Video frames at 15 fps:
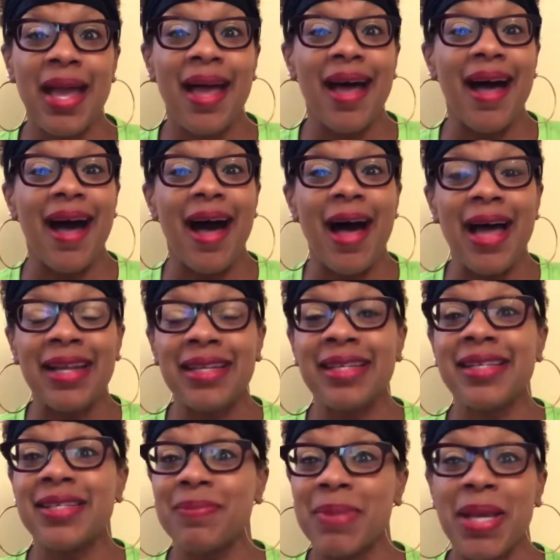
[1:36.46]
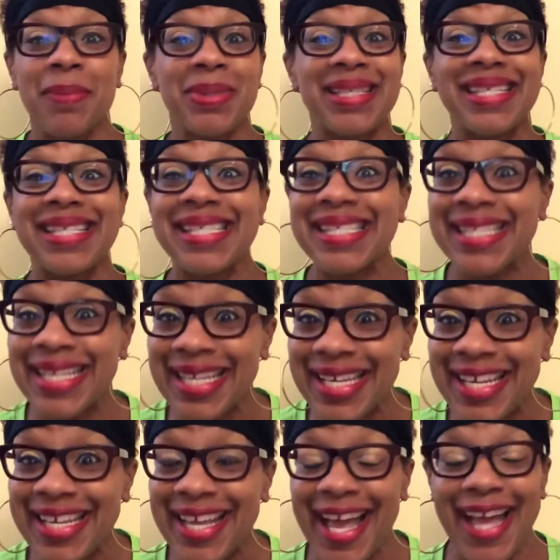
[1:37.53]
I need to be able to
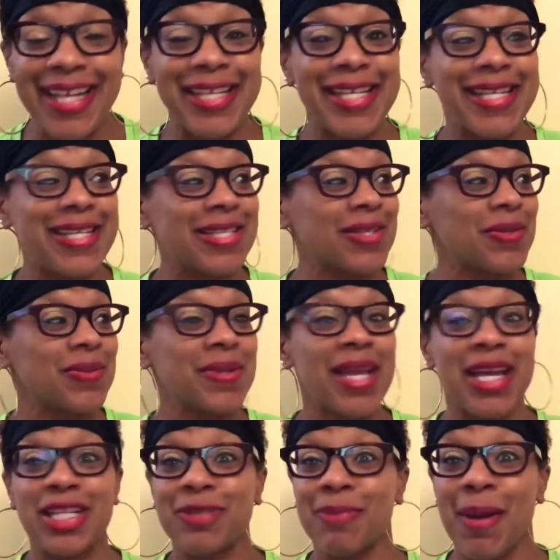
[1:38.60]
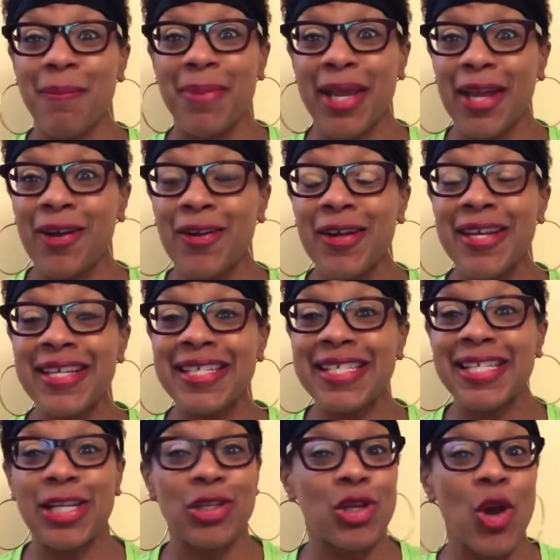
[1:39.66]
see, I need to catch my
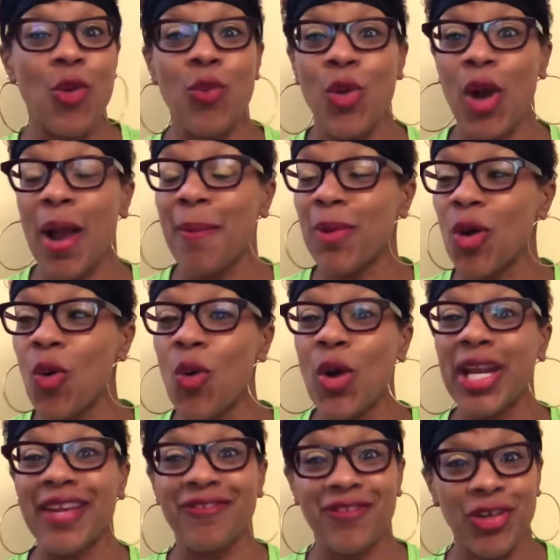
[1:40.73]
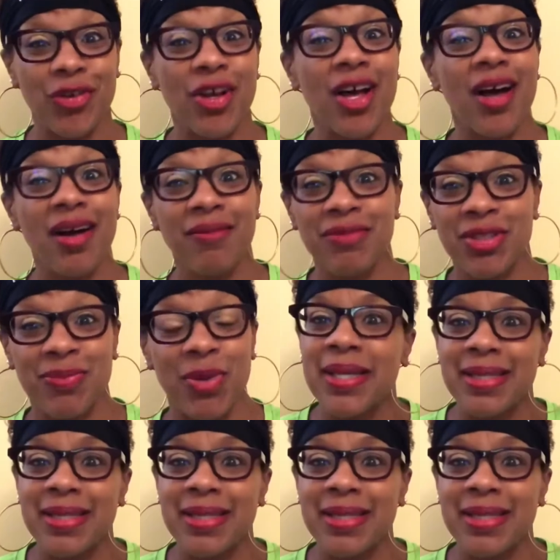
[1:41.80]
bearings, know where I'm going and feel comfortable.